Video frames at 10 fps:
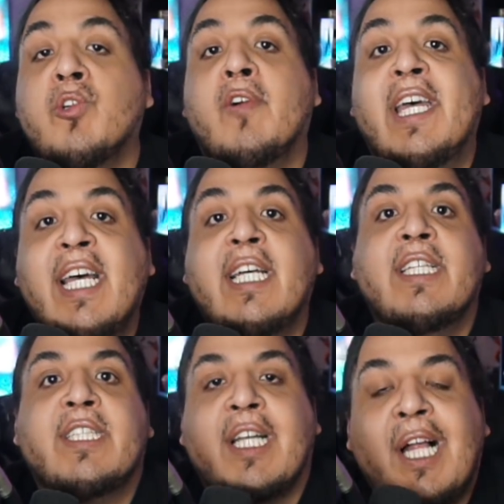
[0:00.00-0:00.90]
to
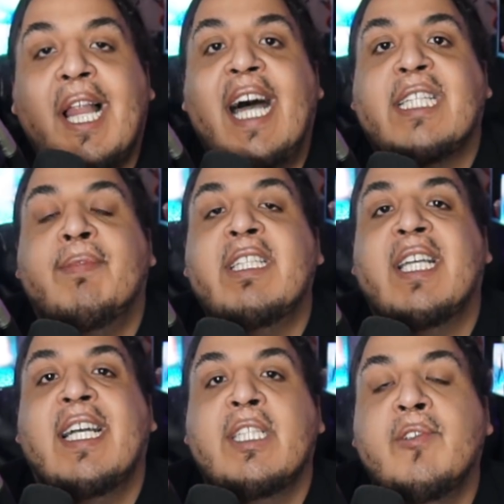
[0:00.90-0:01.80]
his classmates,
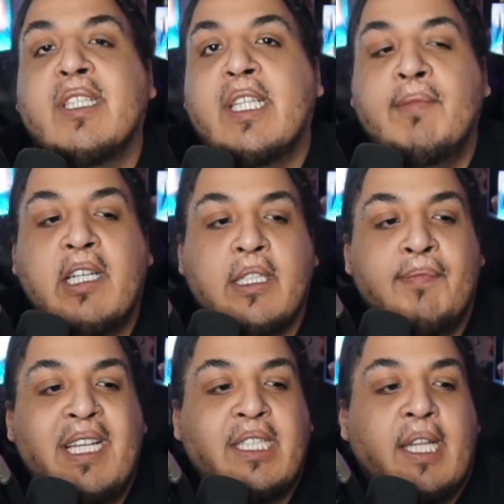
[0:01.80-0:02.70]
I guess you could say, because it
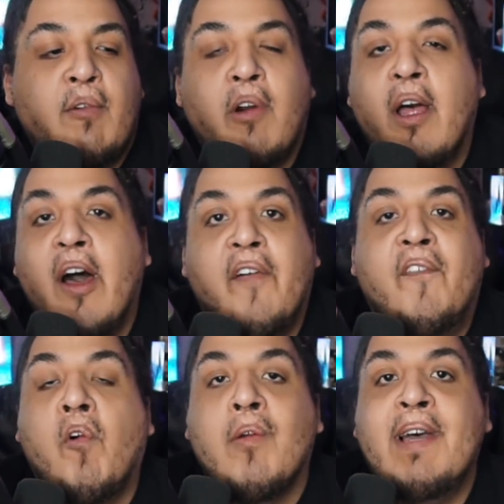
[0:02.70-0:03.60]
makes it like, what, a
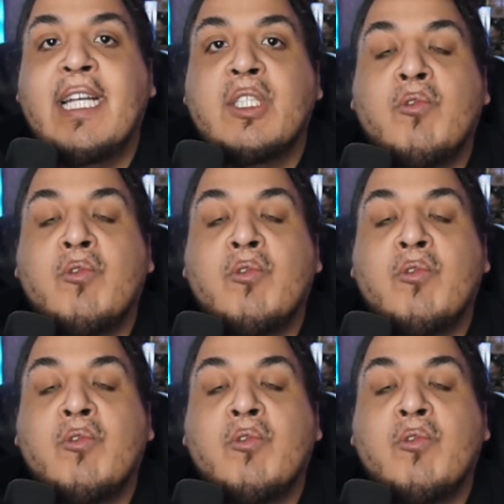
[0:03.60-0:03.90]
4-man